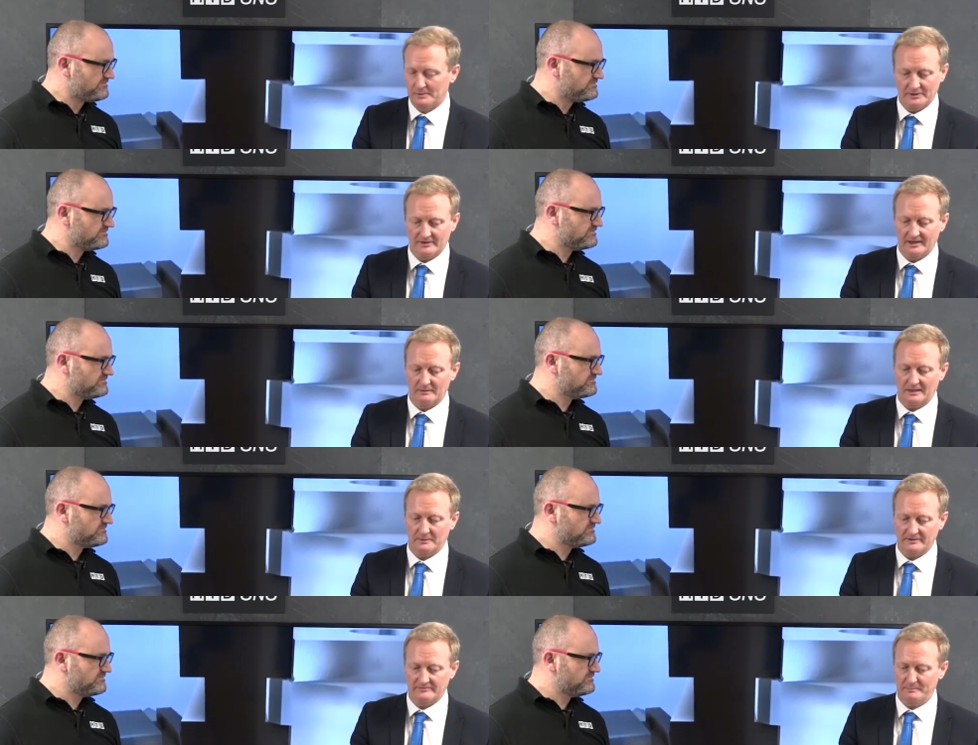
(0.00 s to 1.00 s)
Speaker 1: put in there, like
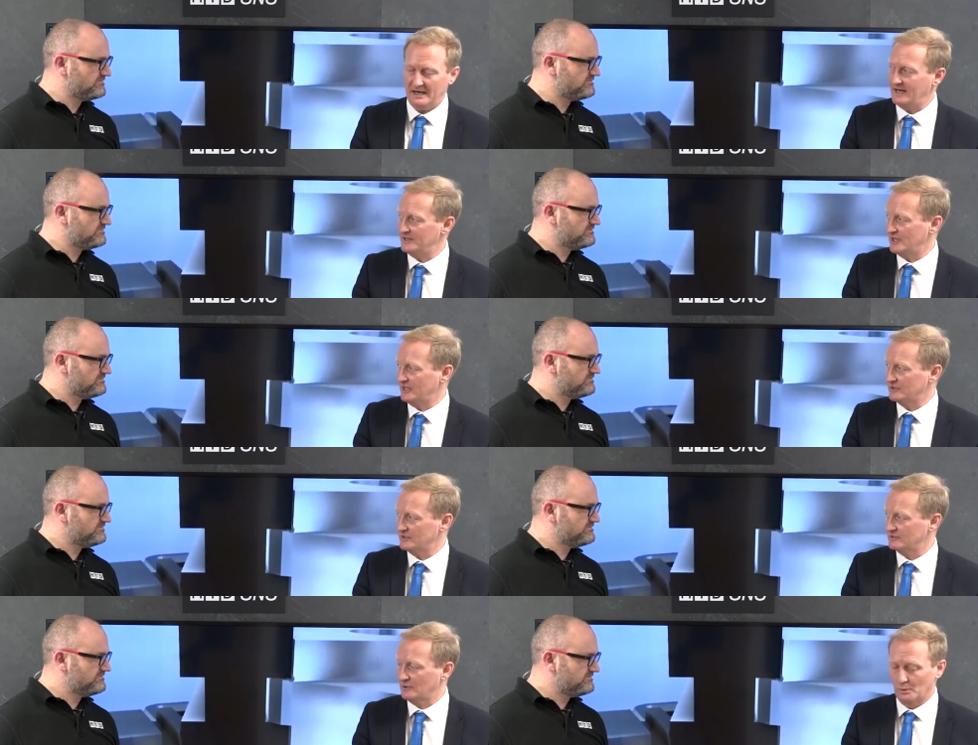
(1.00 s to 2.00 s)
with part
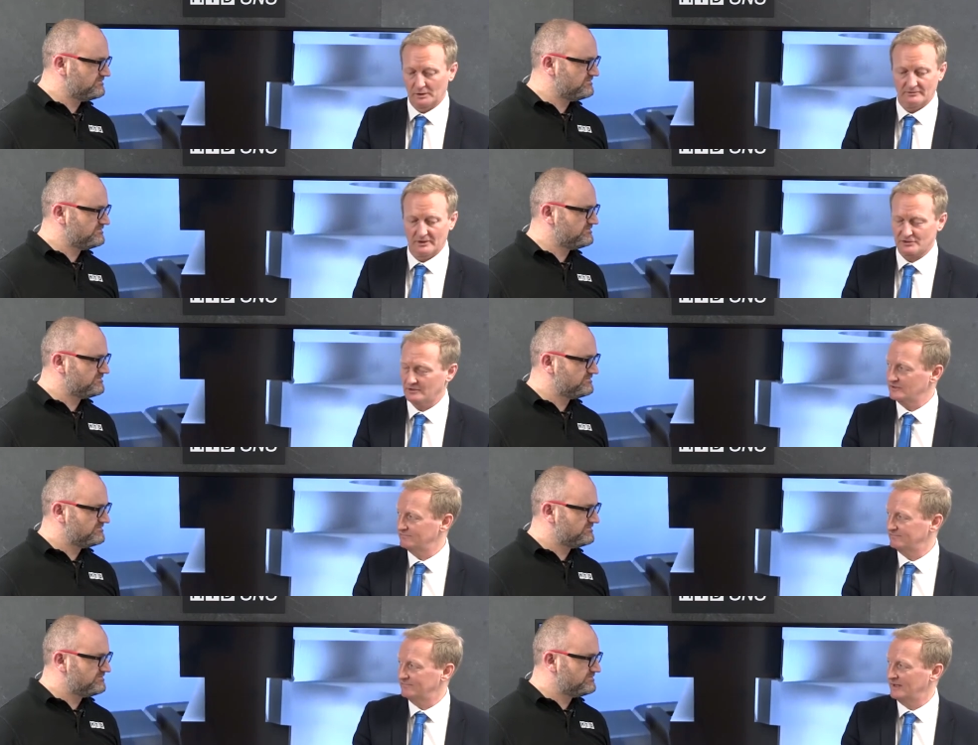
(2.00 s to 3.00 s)
ejectors, coolant nozzles,
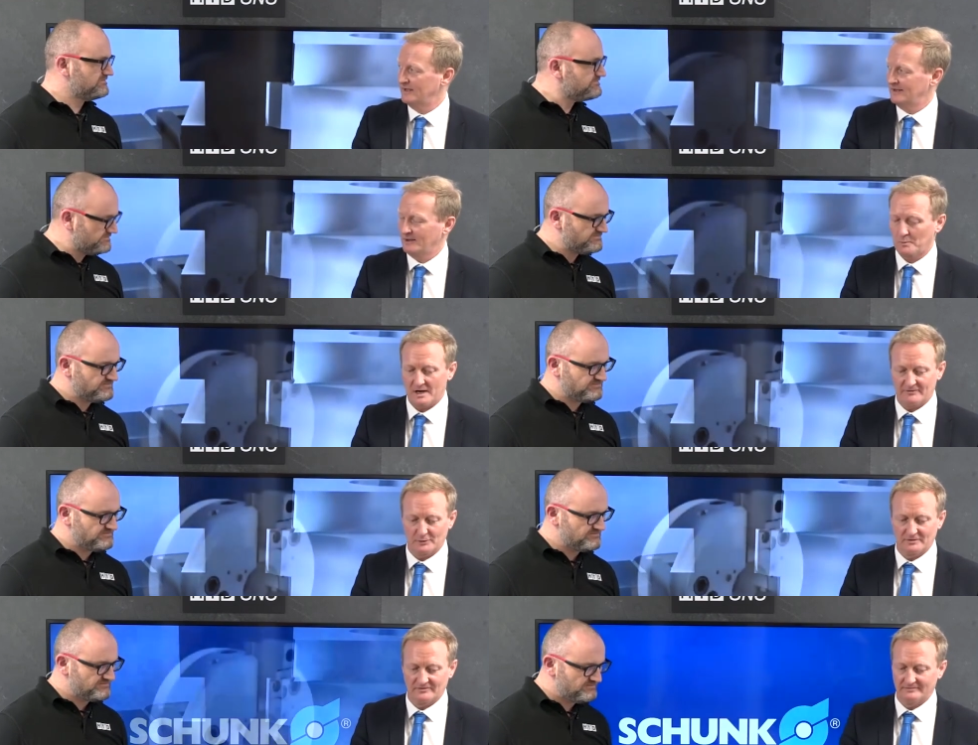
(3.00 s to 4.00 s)
and quite a few
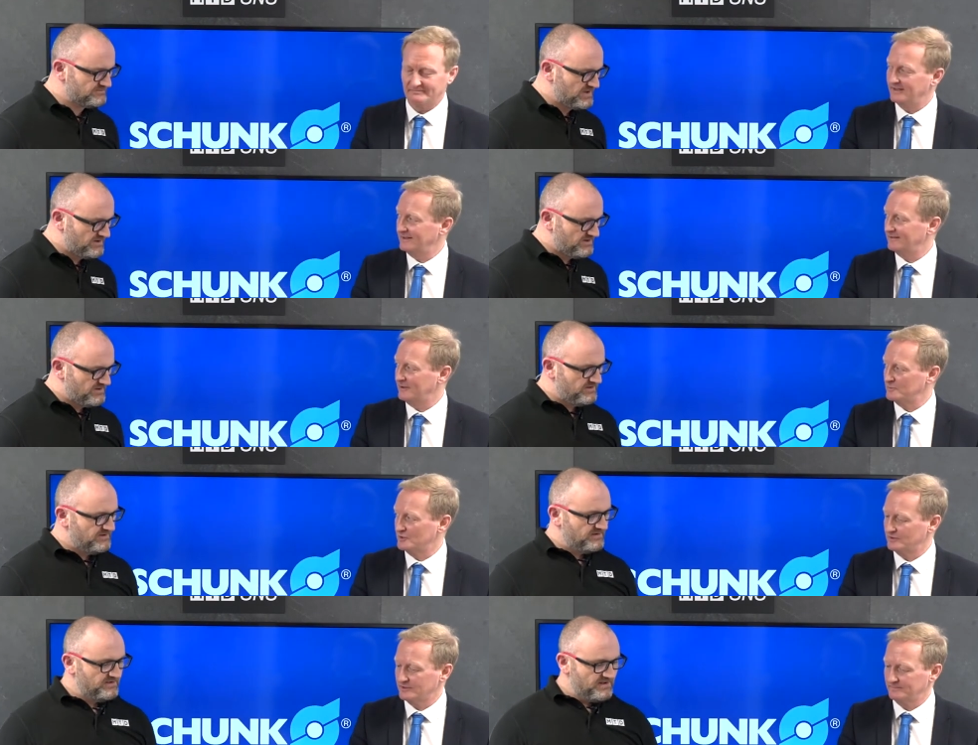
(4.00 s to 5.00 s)
different uh,
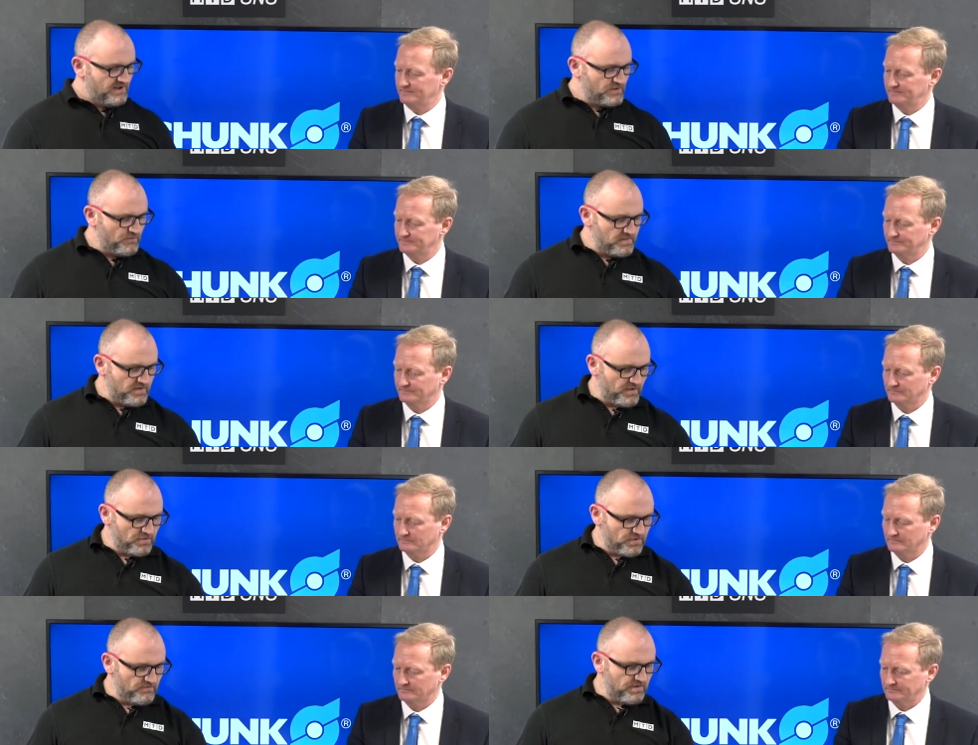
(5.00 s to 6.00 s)
options.
Speaker 2: And if we move on
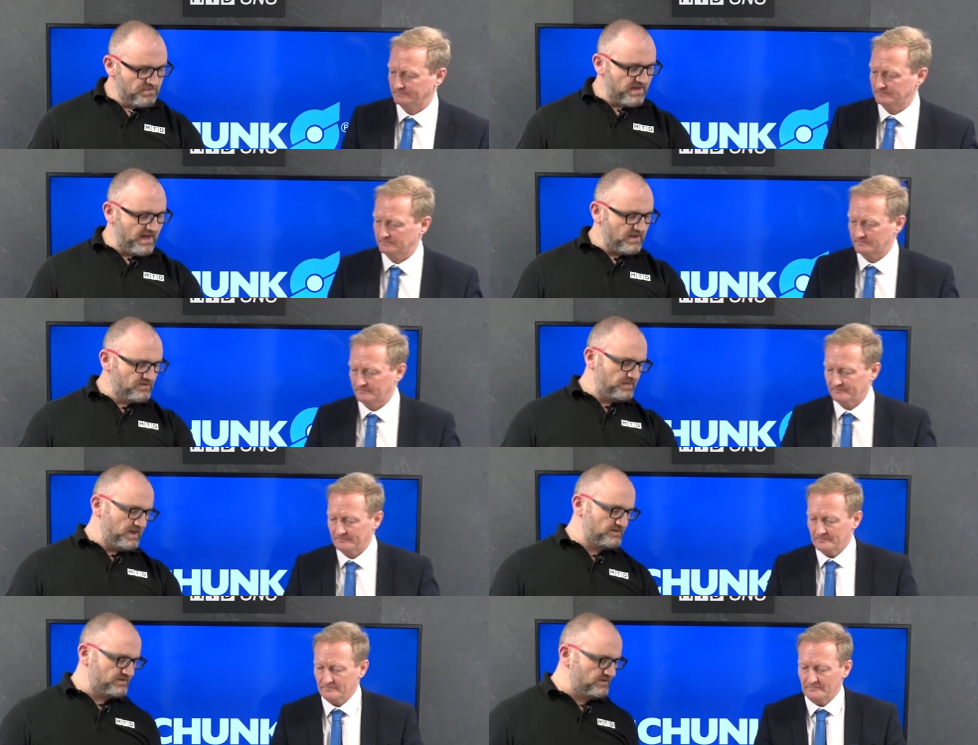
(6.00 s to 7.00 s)
to the Rota S
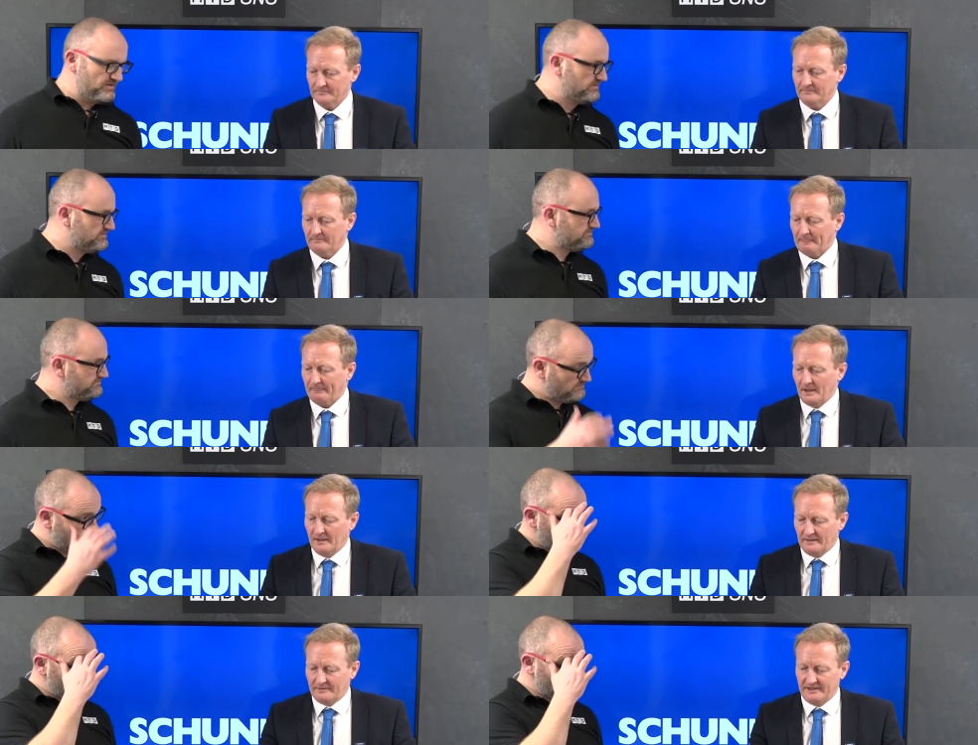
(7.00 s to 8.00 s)
Plus.
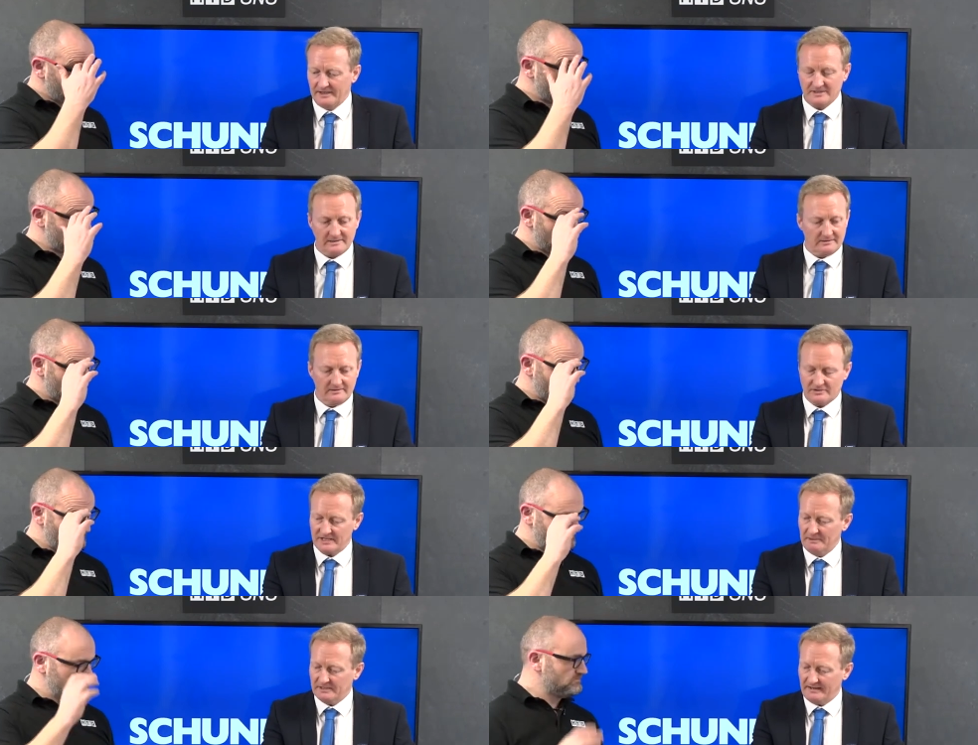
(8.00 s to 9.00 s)
This,
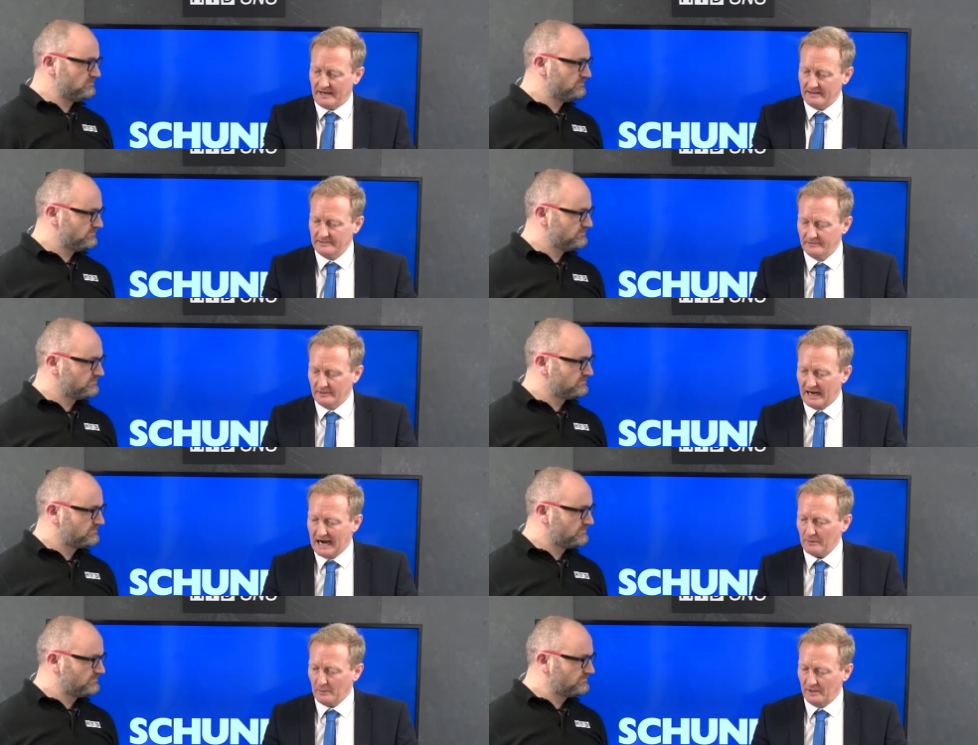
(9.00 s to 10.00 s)
Speaker 1: similar to that in
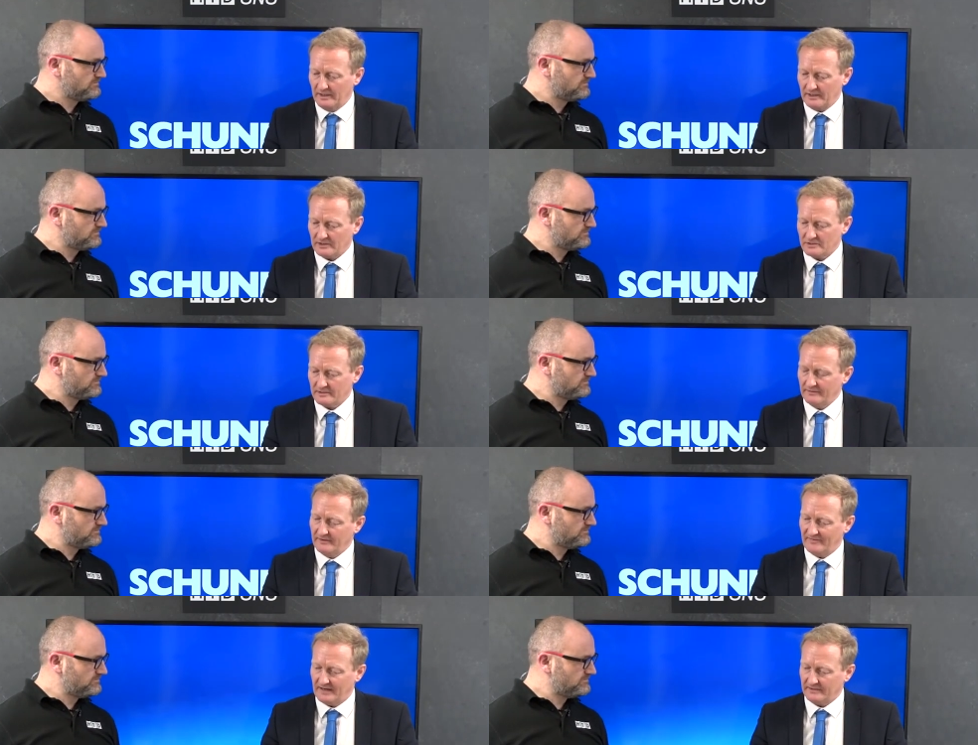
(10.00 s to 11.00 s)
how it works, the
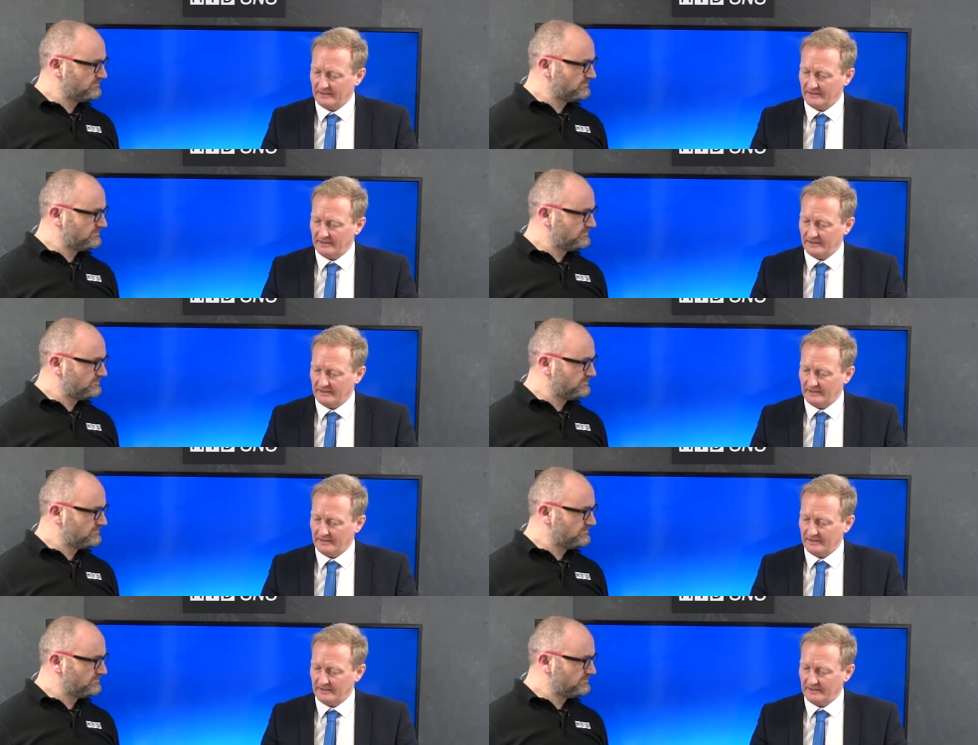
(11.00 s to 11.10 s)
fact